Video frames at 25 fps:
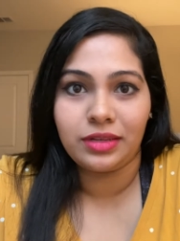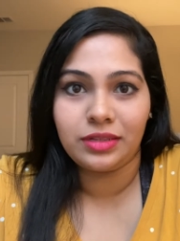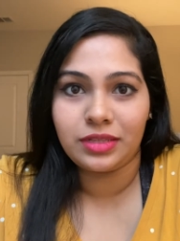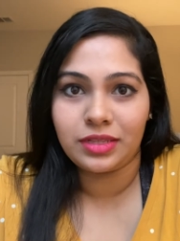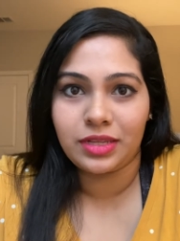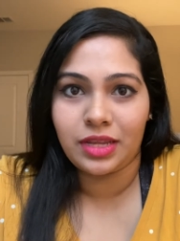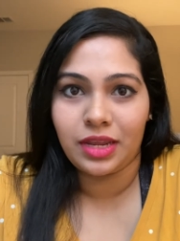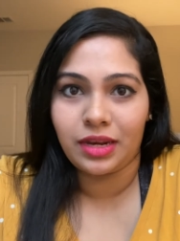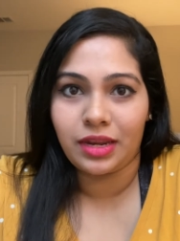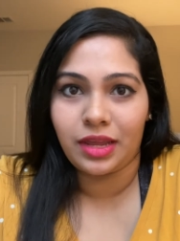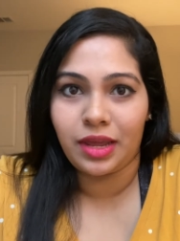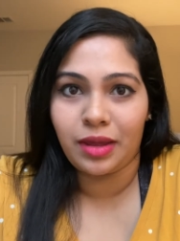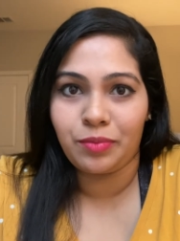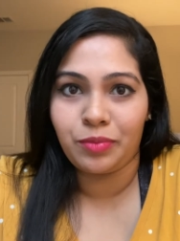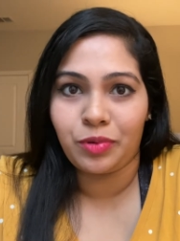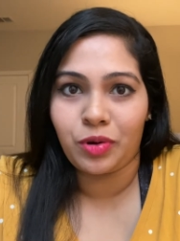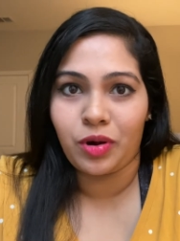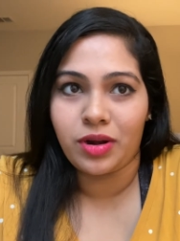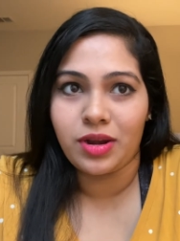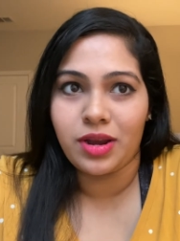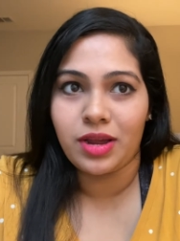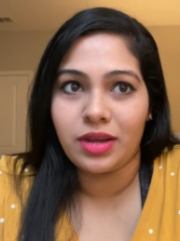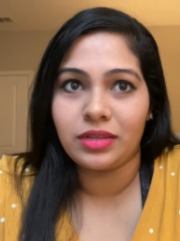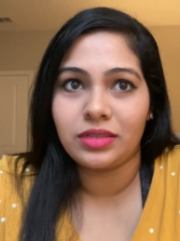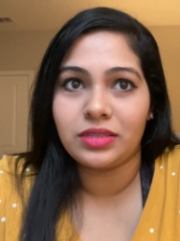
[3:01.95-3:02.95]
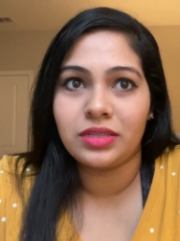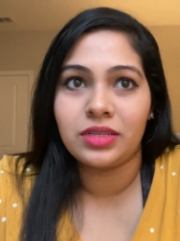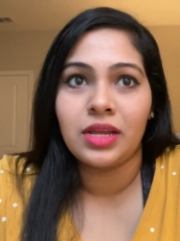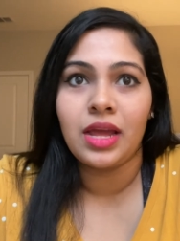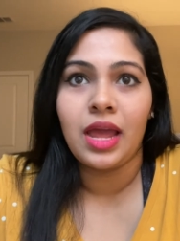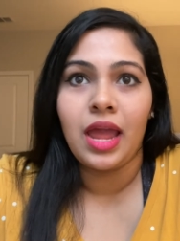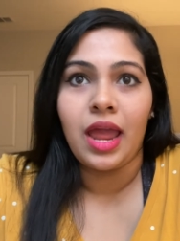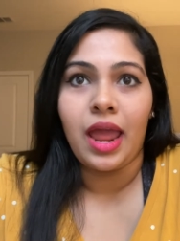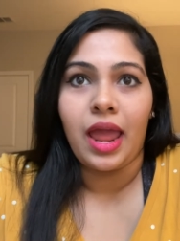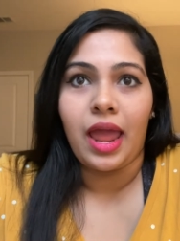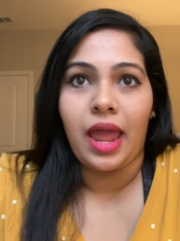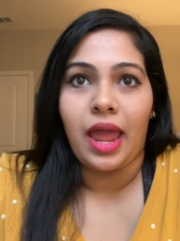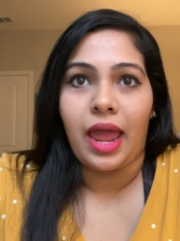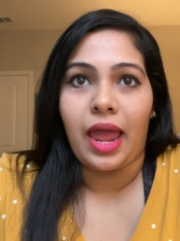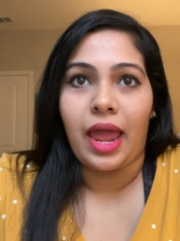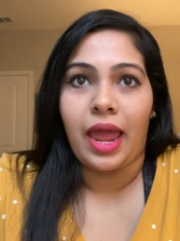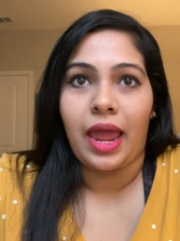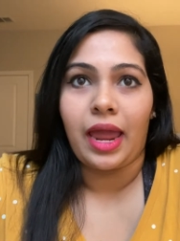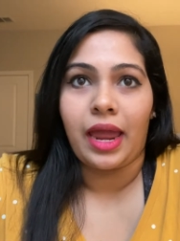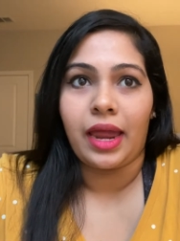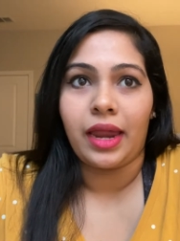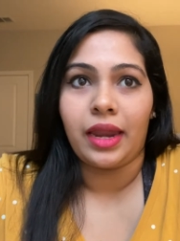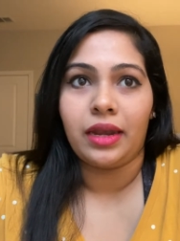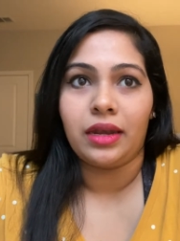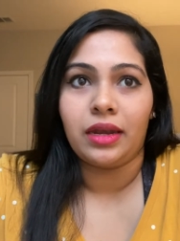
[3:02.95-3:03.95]
skincare products,
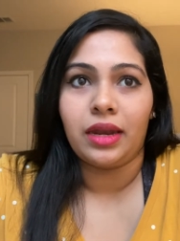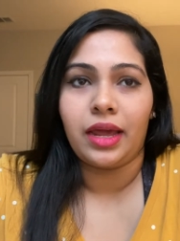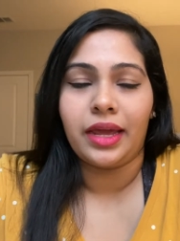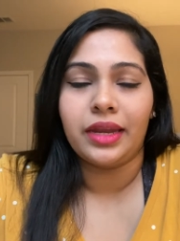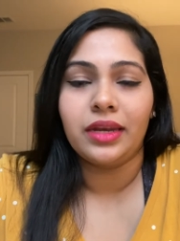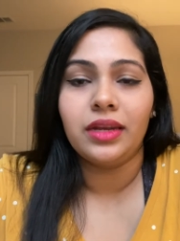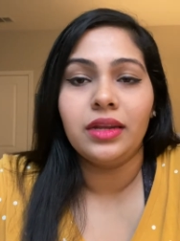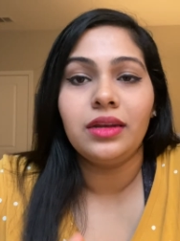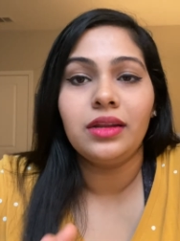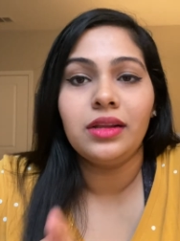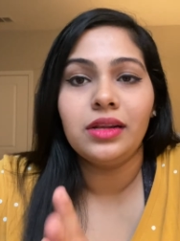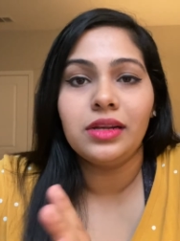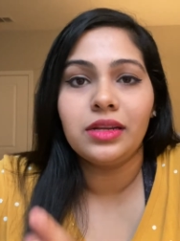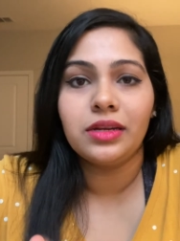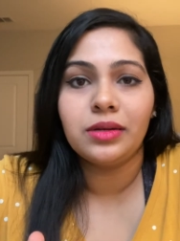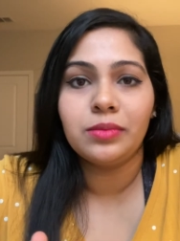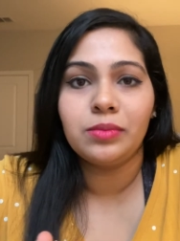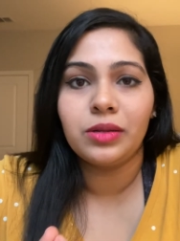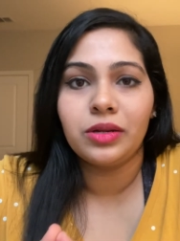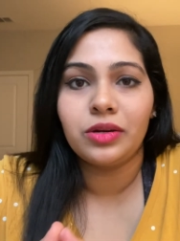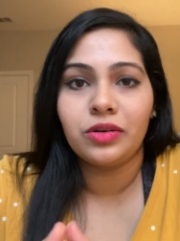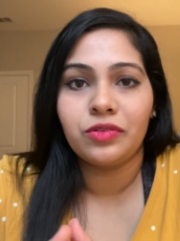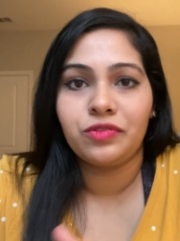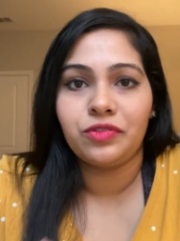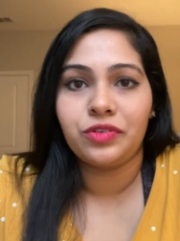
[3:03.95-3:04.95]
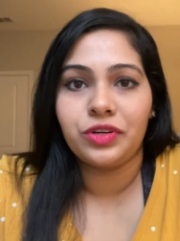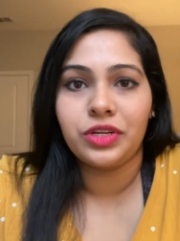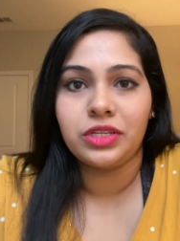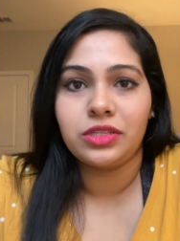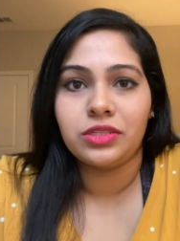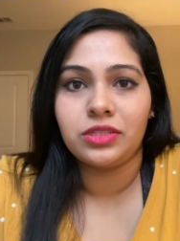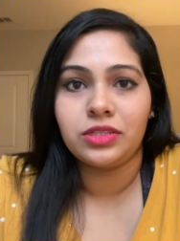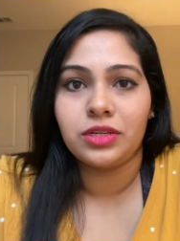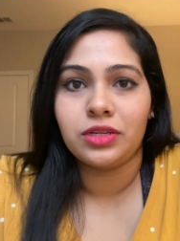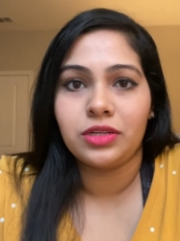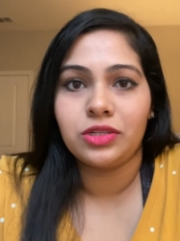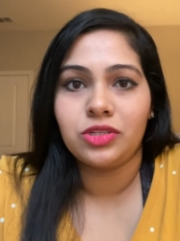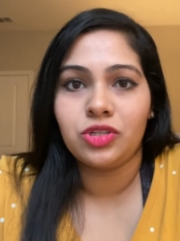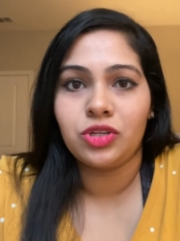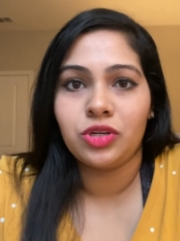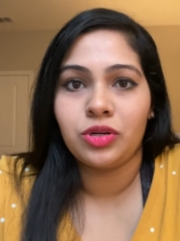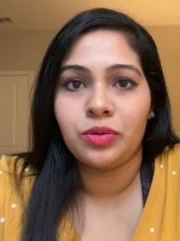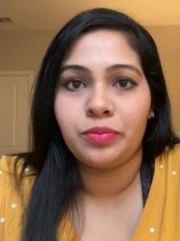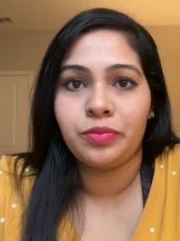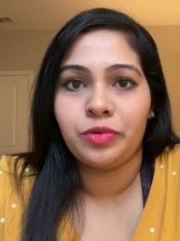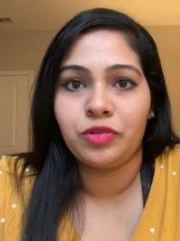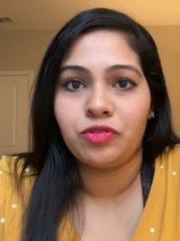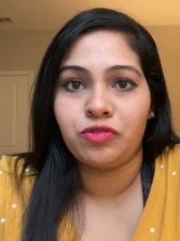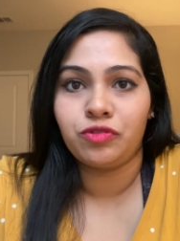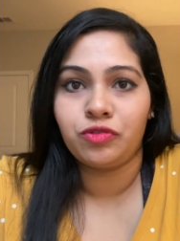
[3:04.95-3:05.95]
and I did a little bit of research
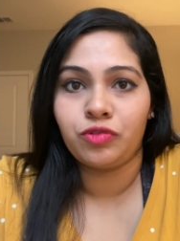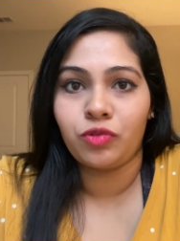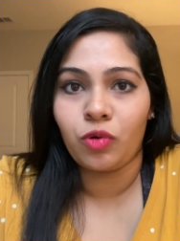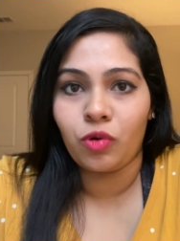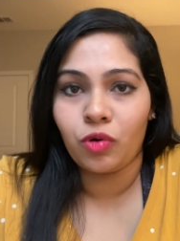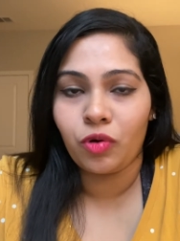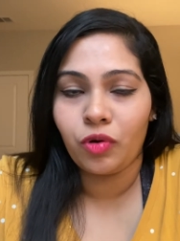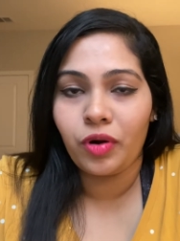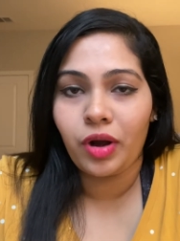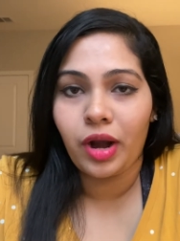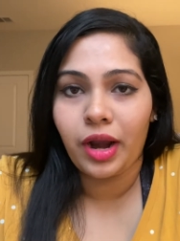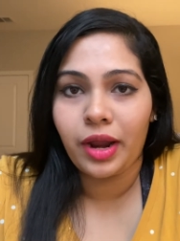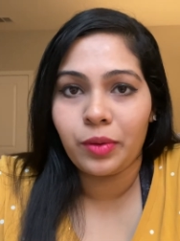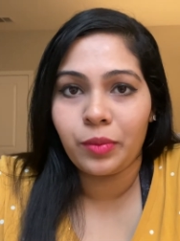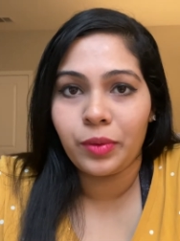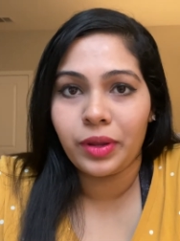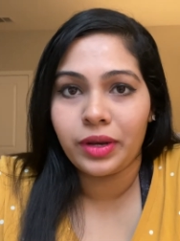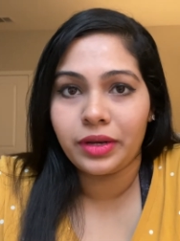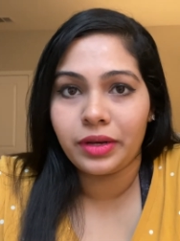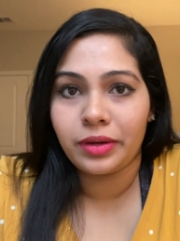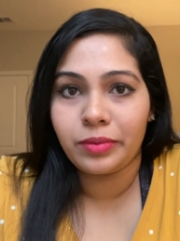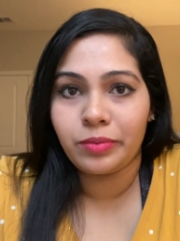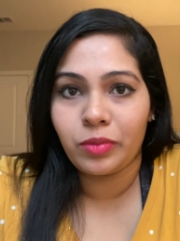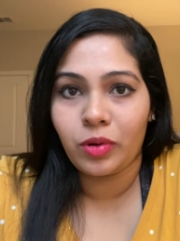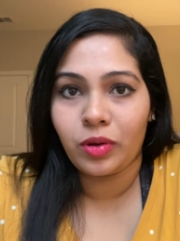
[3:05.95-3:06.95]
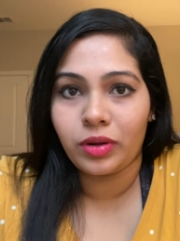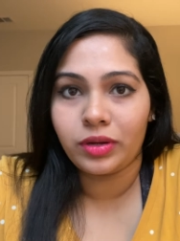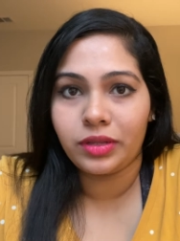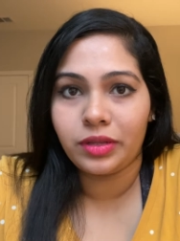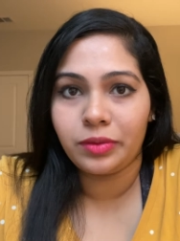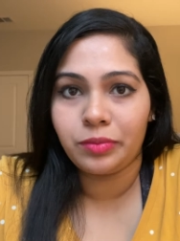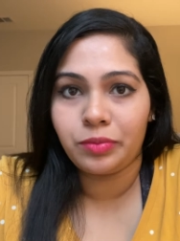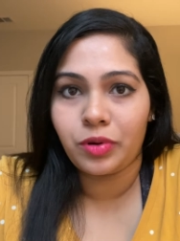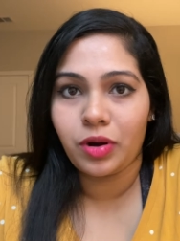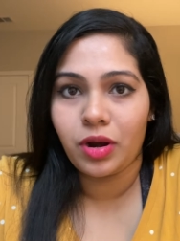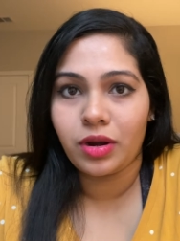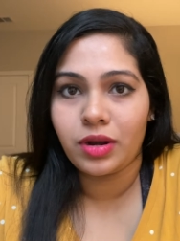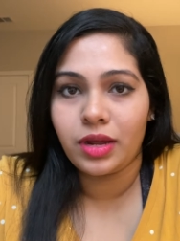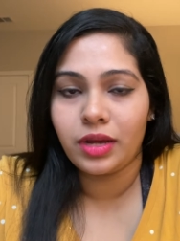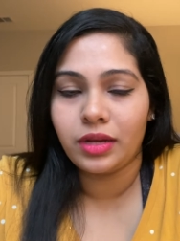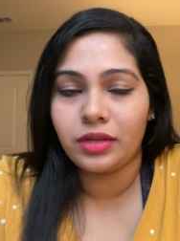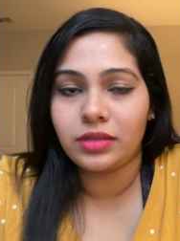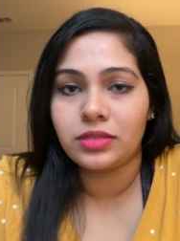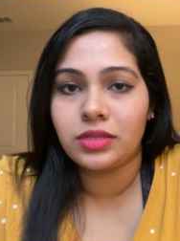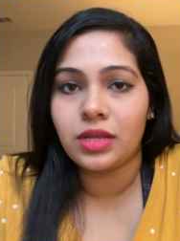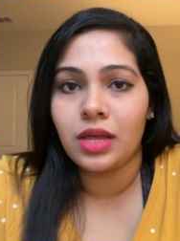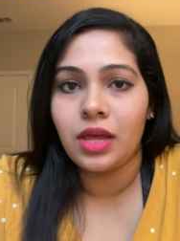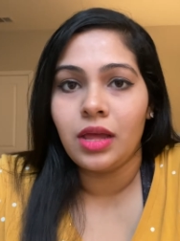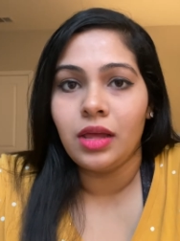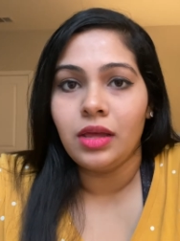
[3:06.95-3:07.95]
before I went and bought the
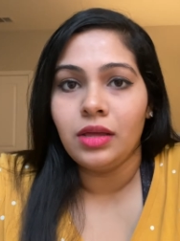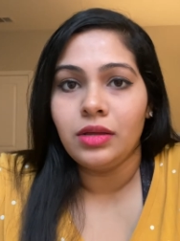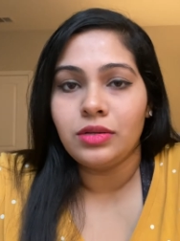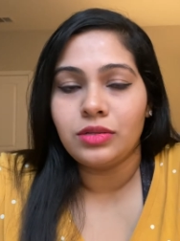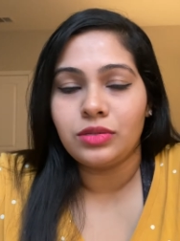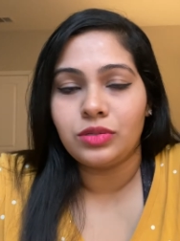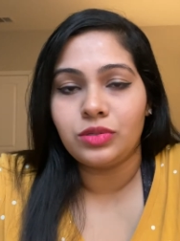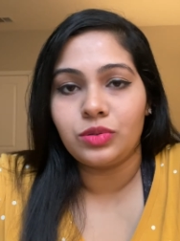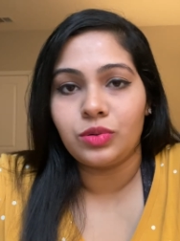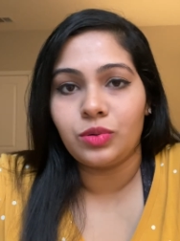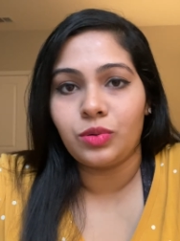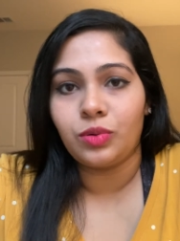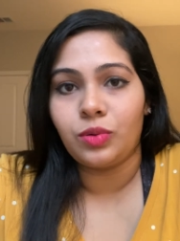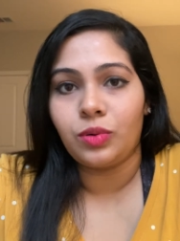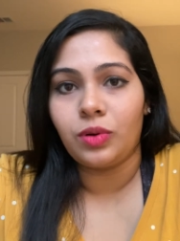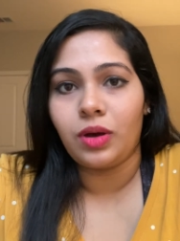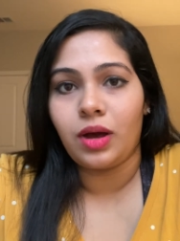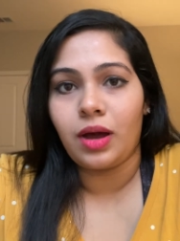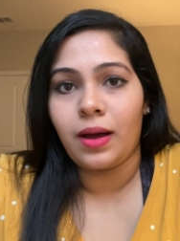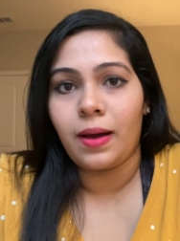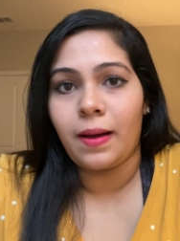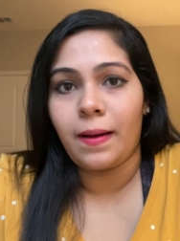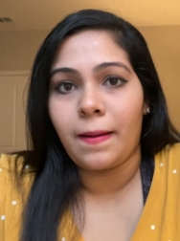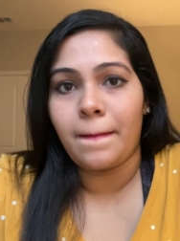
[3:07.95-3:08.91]
products. So